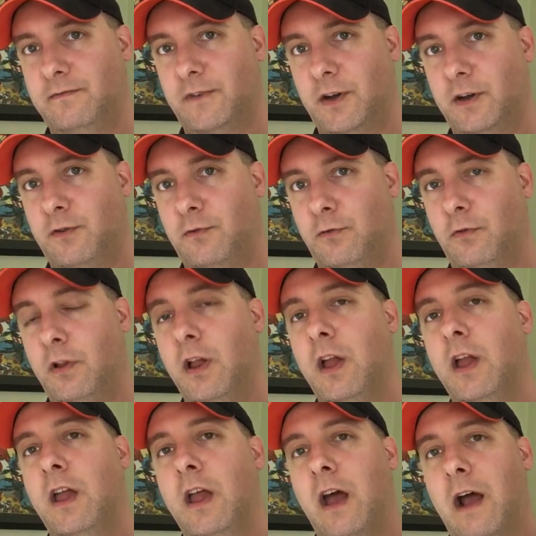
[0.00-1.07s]
Very cool.
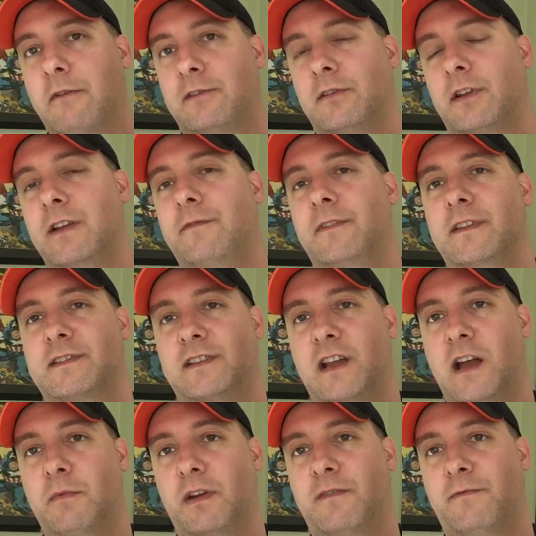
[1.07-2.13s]
I was looking for this
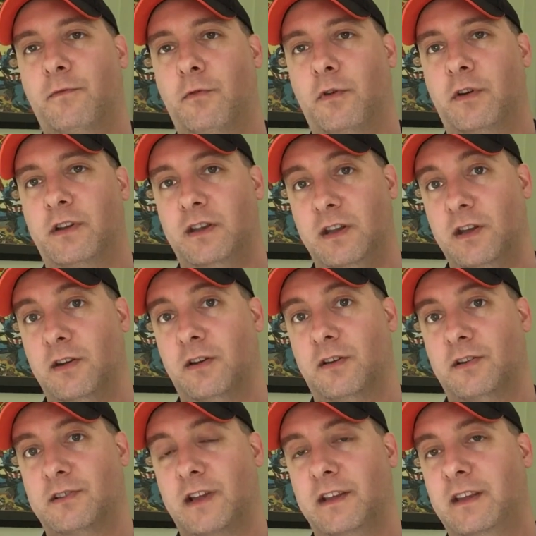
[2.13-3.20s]
comic for years.